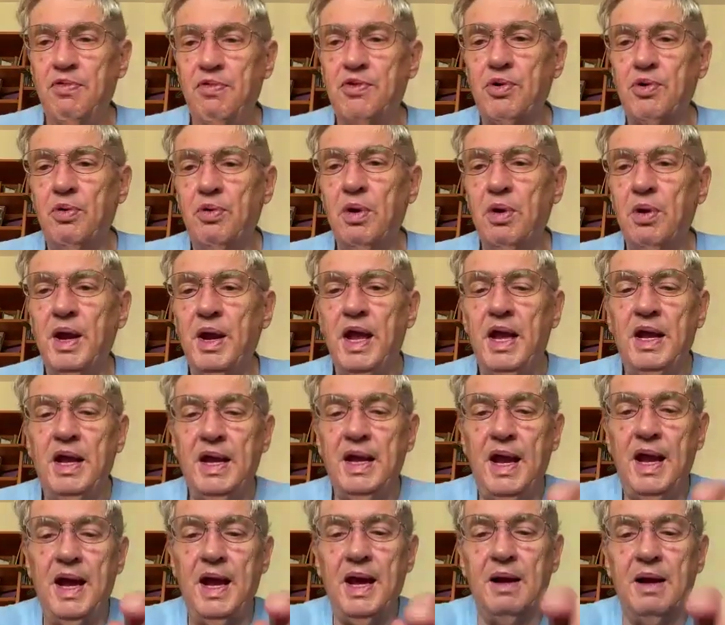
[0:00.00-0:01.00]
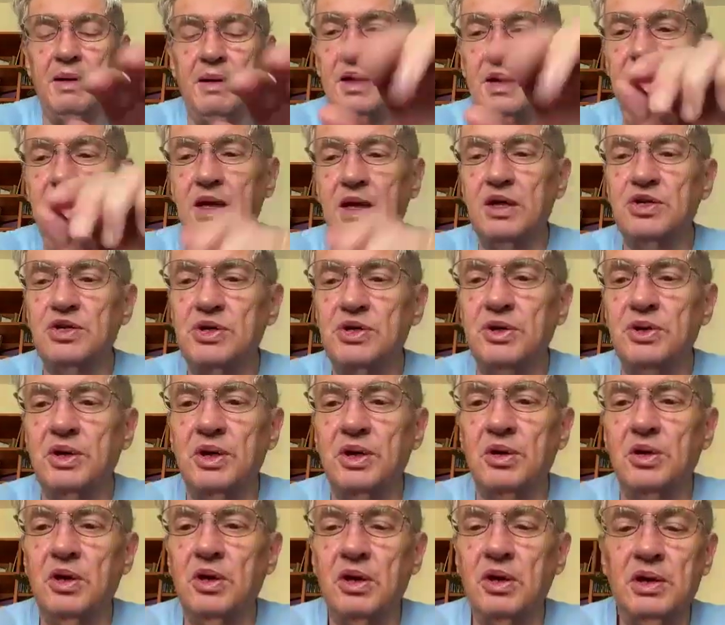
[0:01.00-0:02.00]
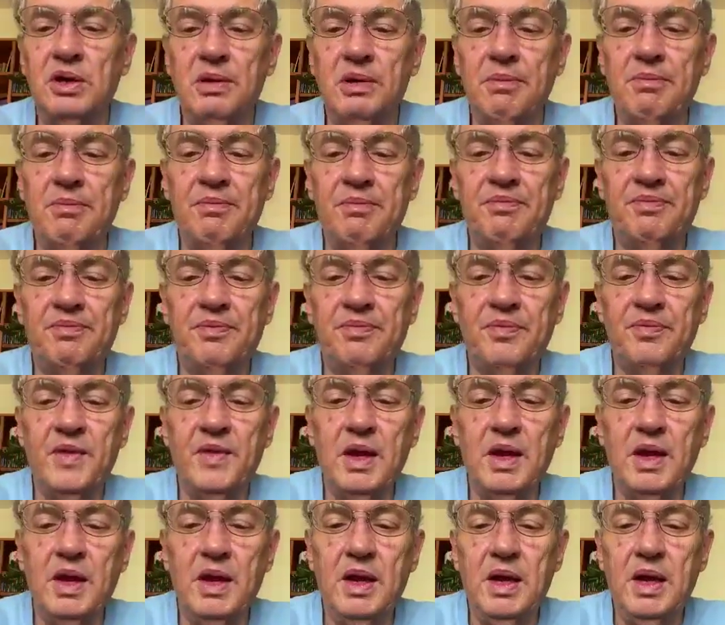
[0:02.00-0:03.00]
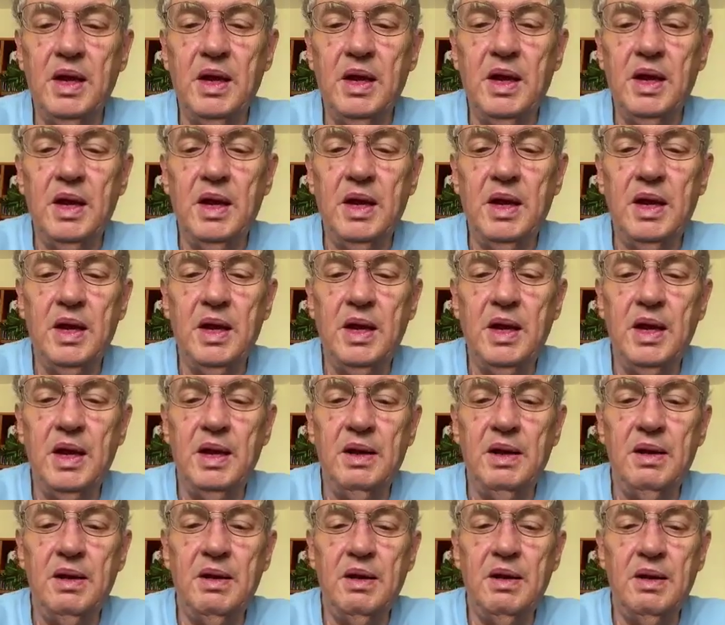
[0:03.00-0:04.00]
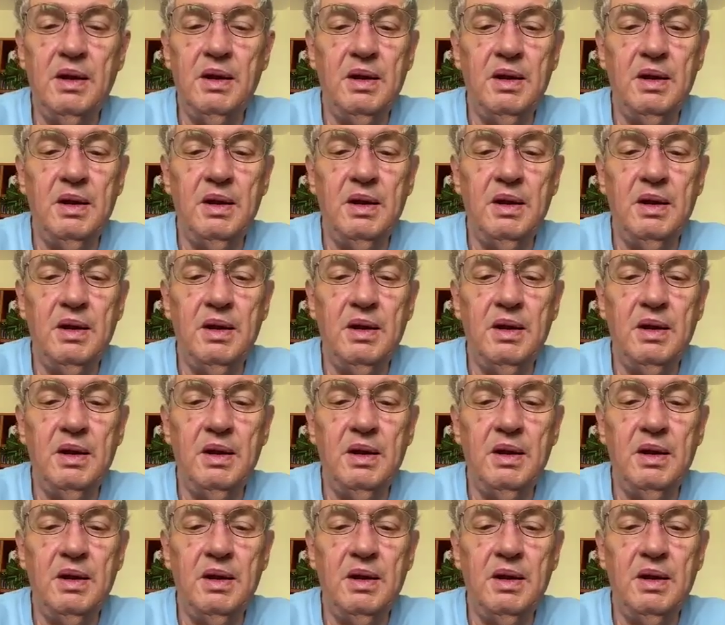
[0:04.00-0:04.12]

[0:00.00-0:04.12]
throat or head hackle, I guess you could call it. And